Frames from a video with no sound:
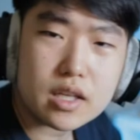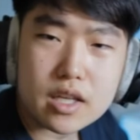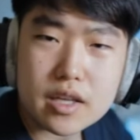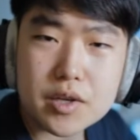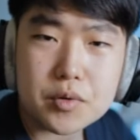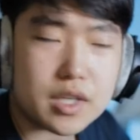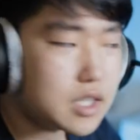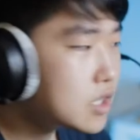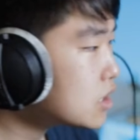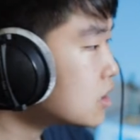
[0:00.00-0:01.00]
to EQ
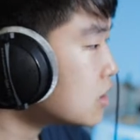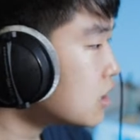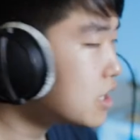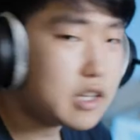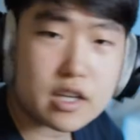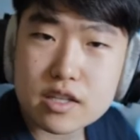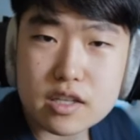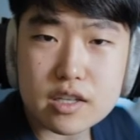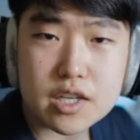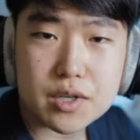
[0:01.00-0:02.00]
it. I can't
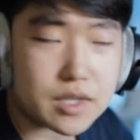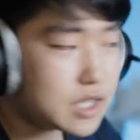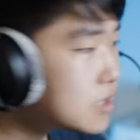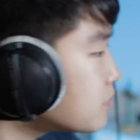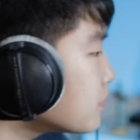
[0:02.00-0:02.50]
EQ it.